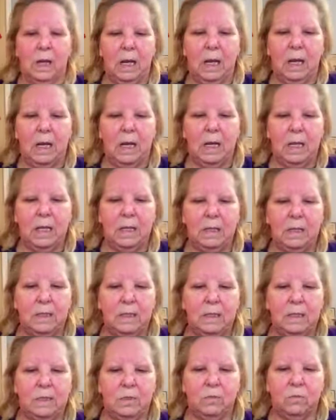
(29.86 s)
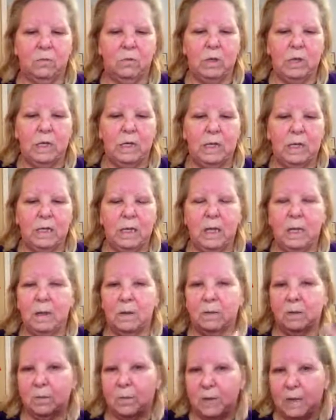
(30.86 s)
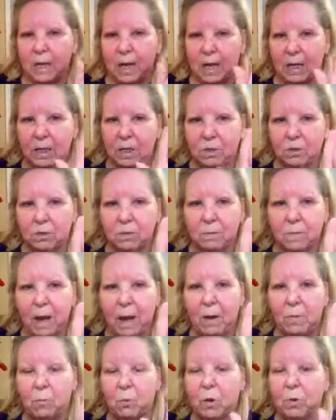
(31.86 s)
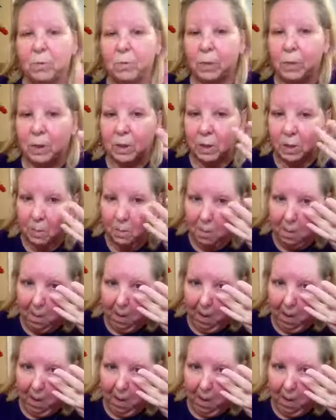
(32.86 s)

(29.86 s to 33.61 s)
And this really helps me. I use about one pump,